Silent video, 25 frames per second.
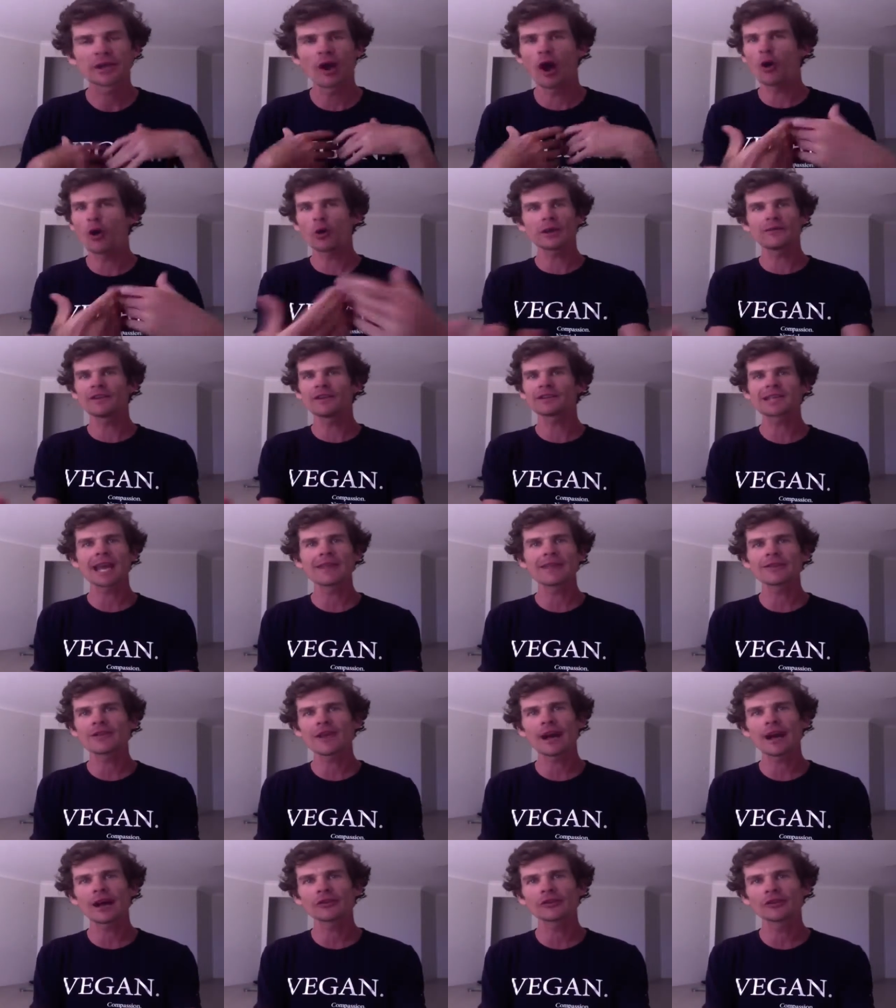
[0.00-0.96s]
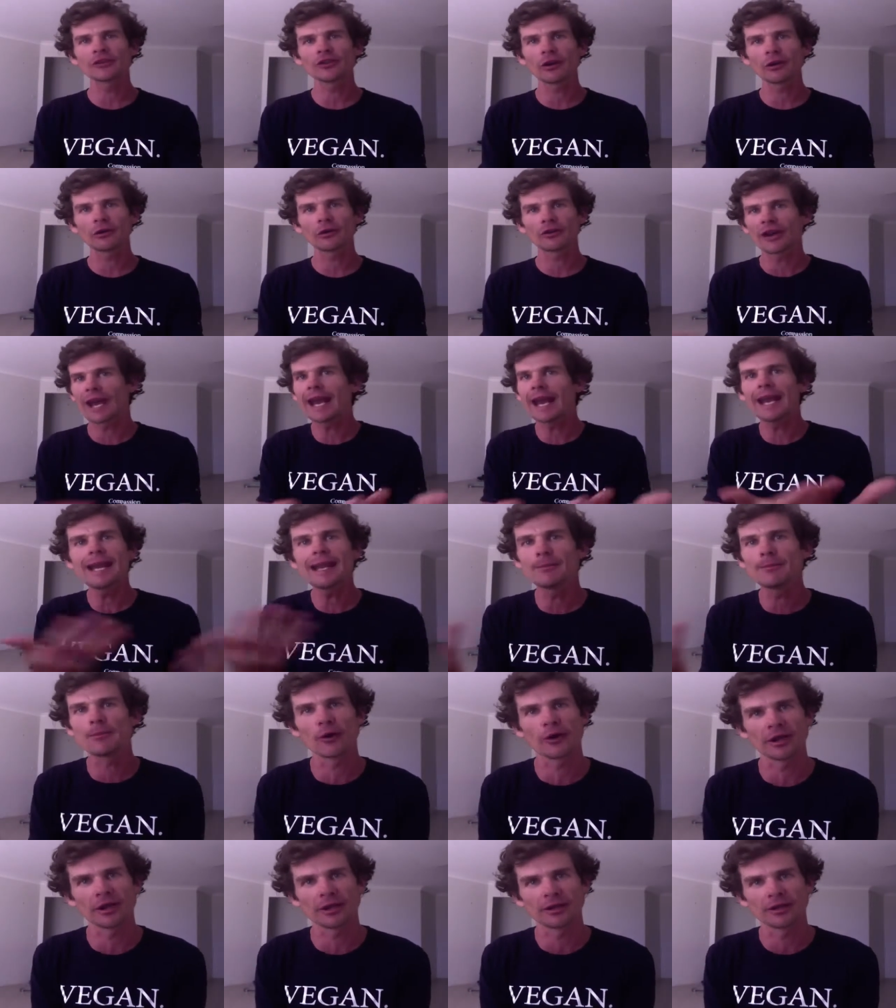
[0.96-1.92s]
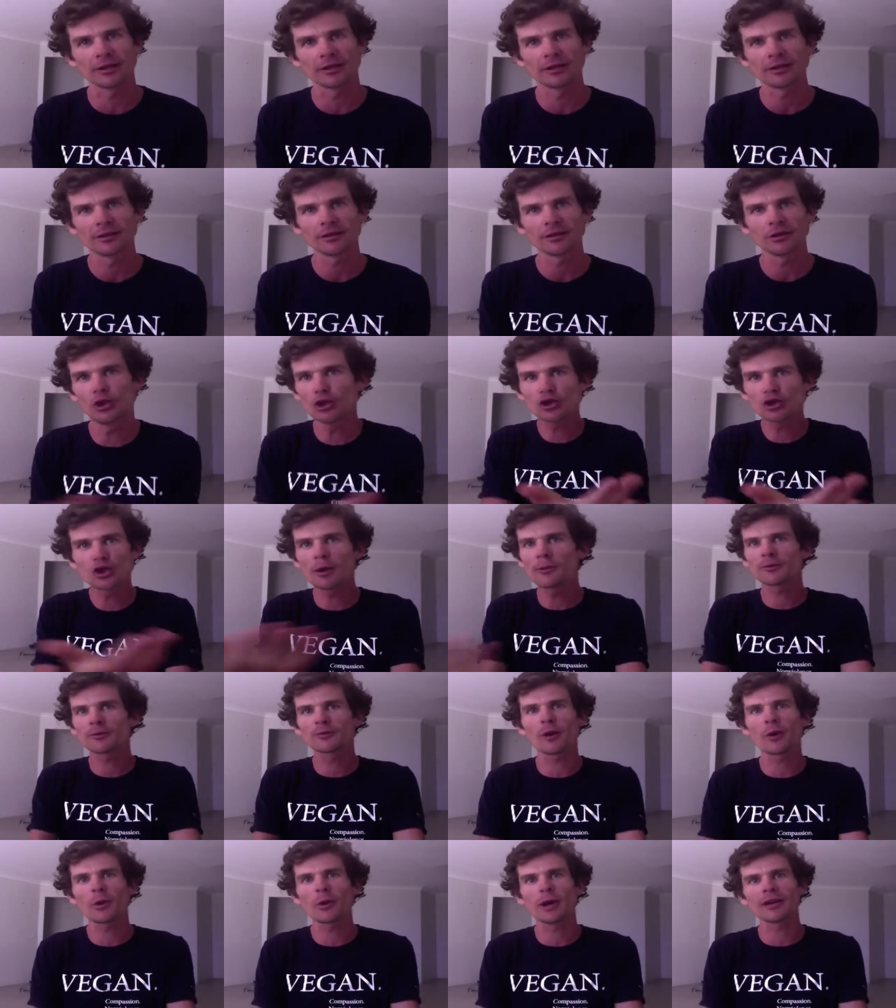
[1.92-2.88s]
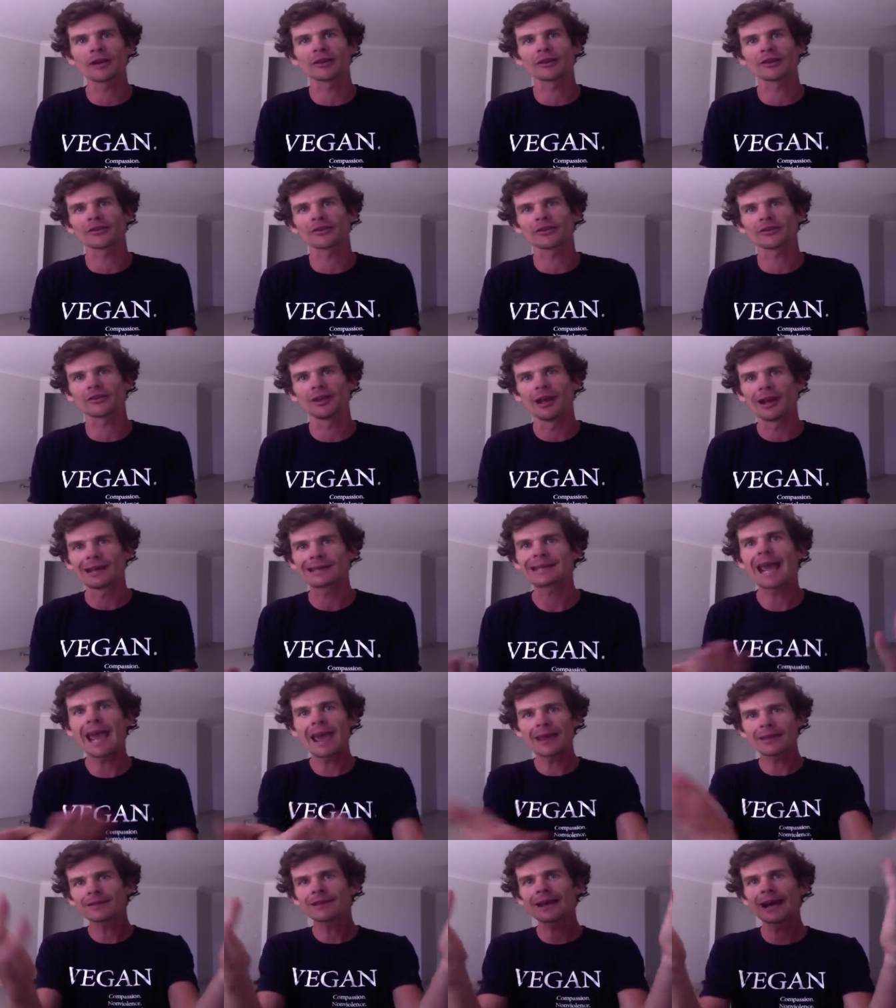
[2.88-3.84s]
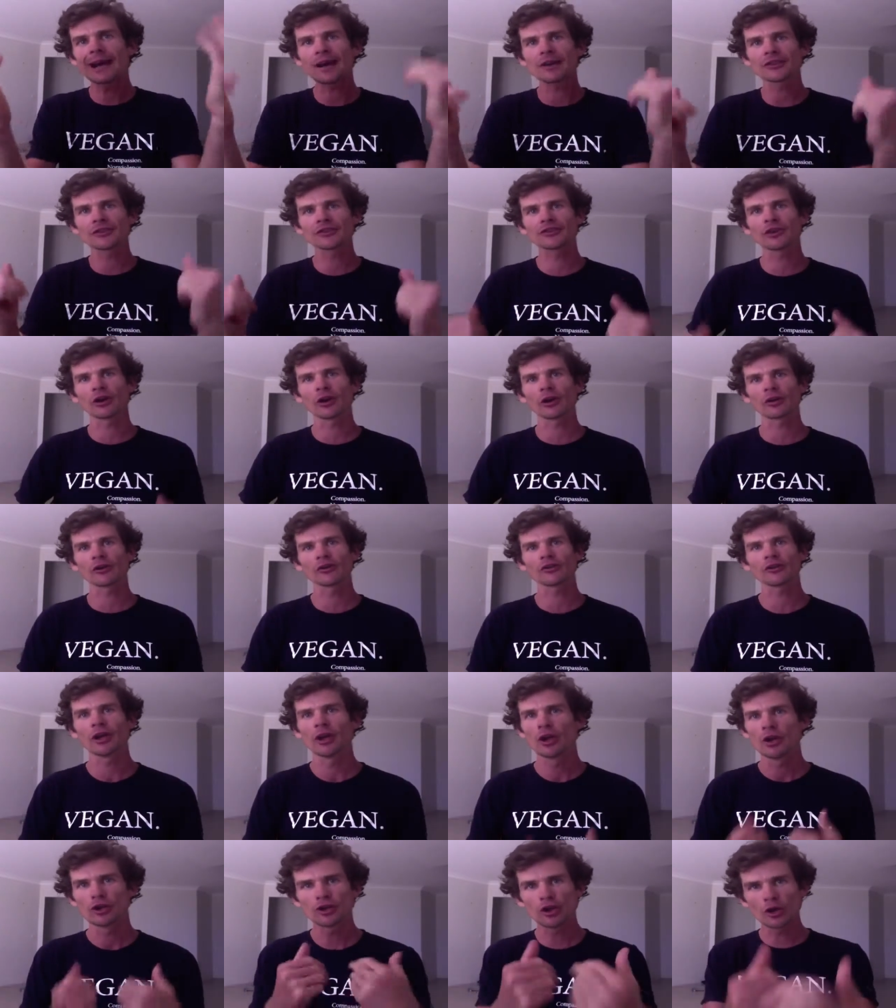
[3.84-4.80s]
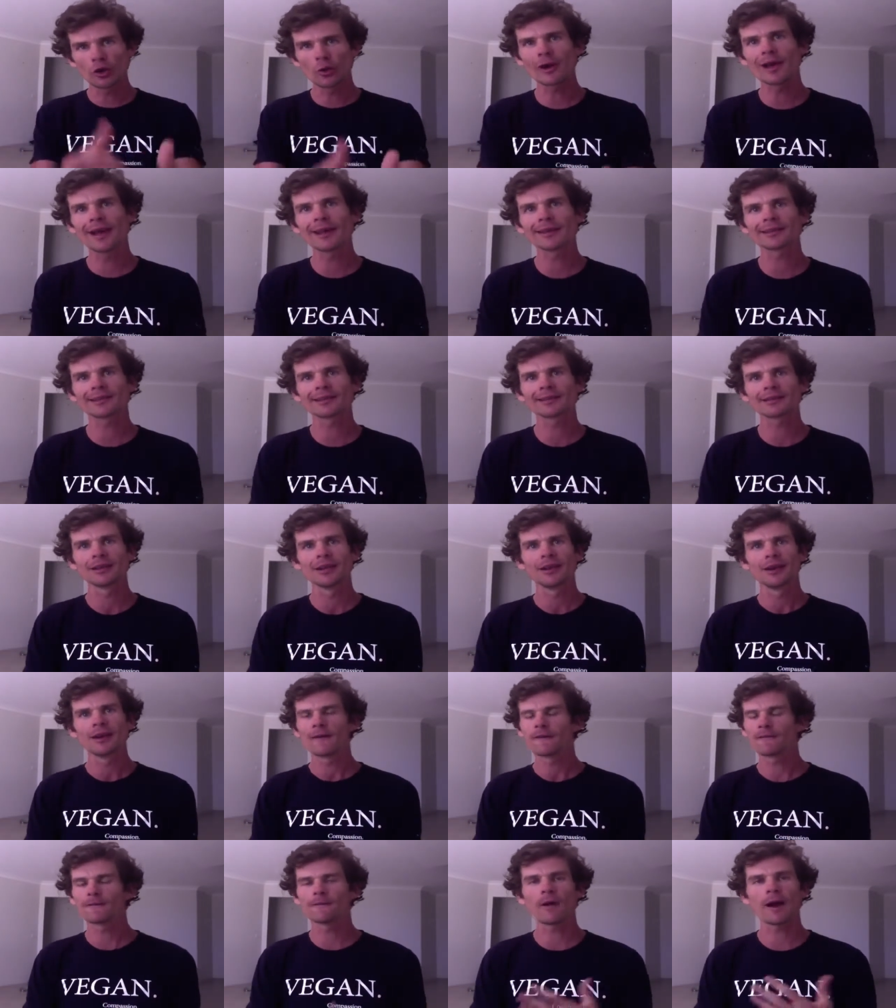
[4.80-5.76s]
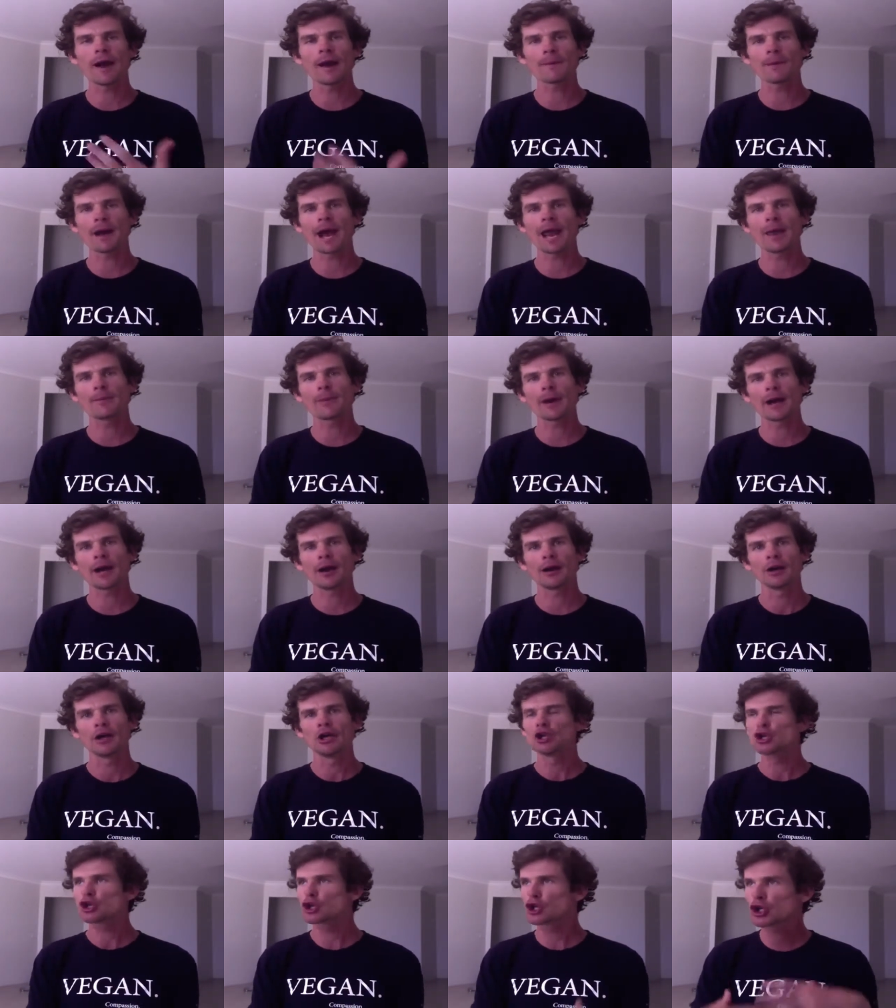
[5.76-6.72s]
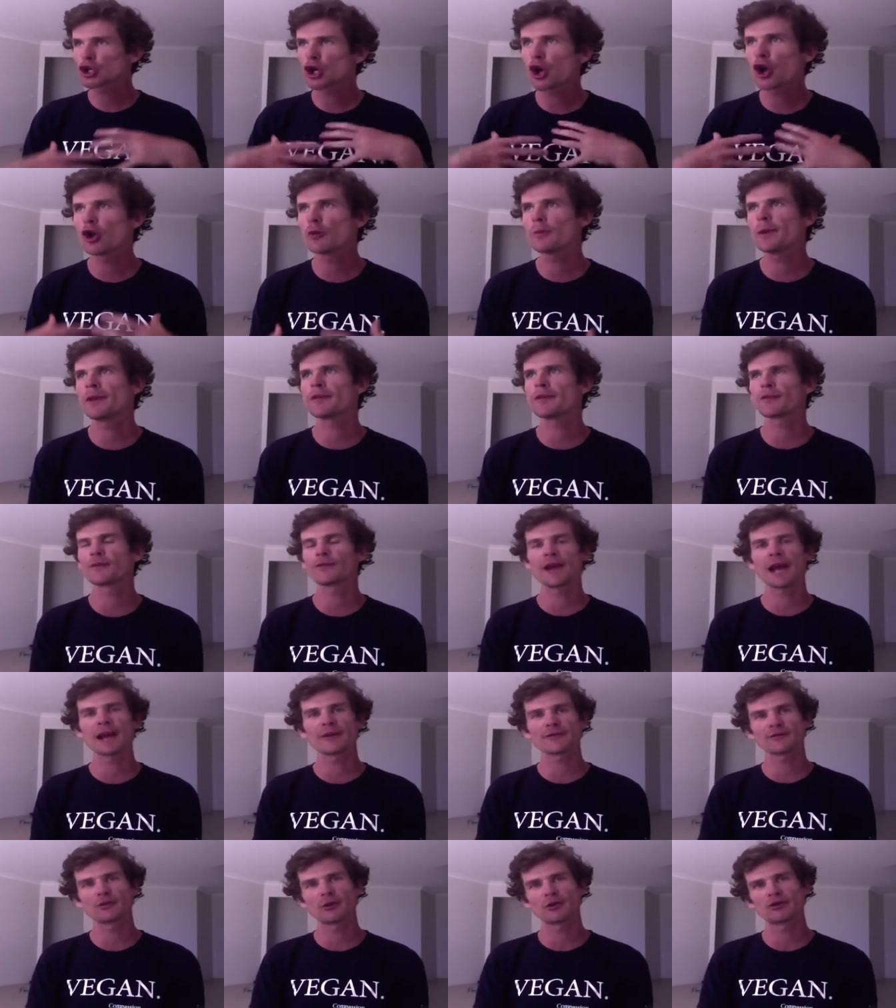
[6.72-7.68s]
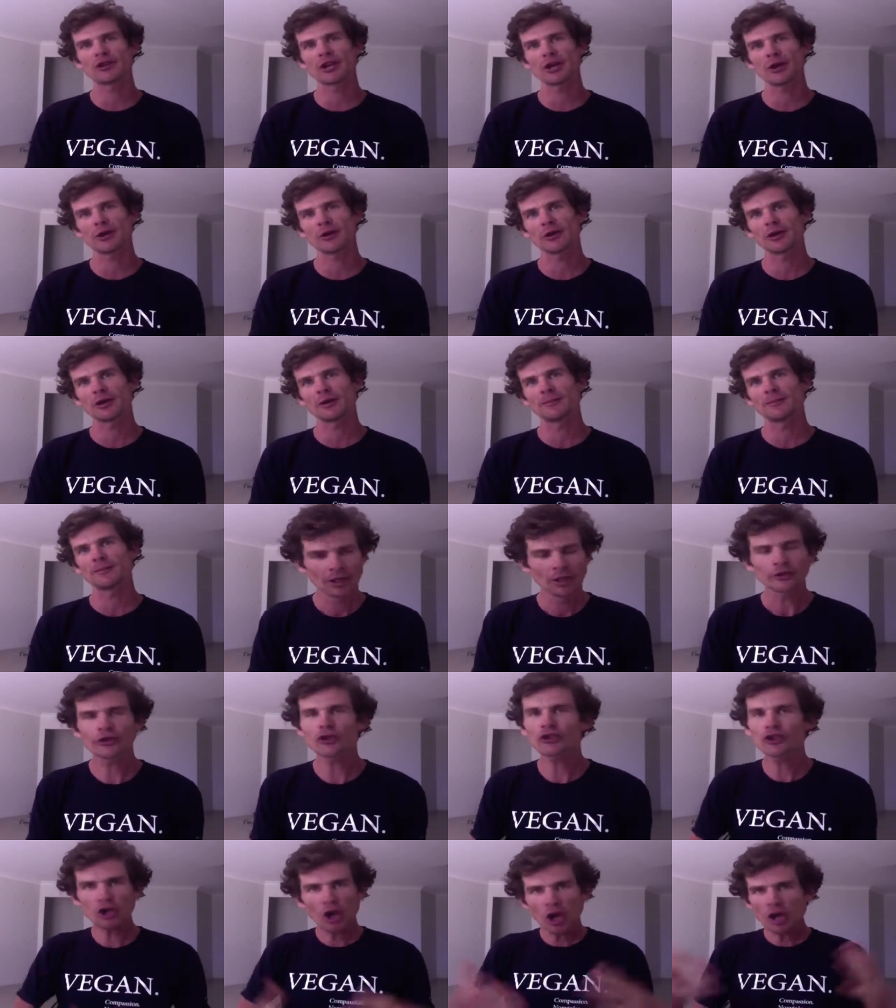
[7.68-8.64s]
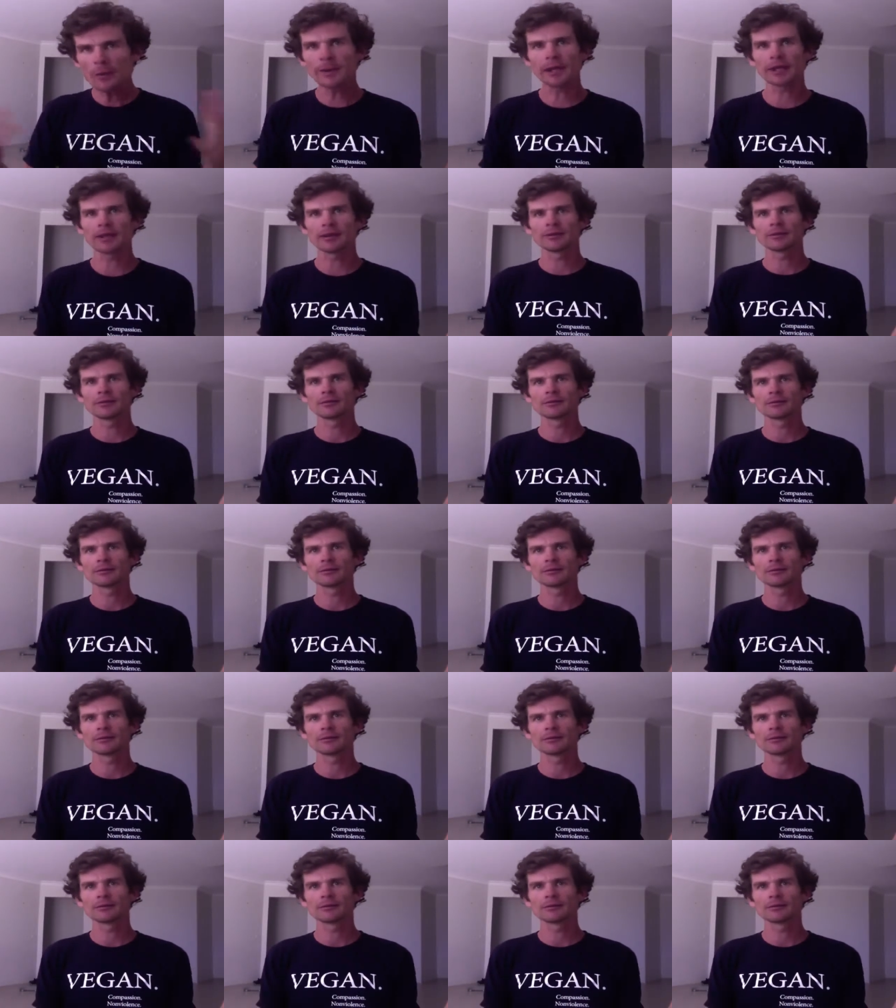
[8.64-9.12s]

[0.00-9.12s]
I'll give you $10,000. Anybody. YouTube's my witness. $10,000 US via PayPal. Show me the fat fruitarian. So show me.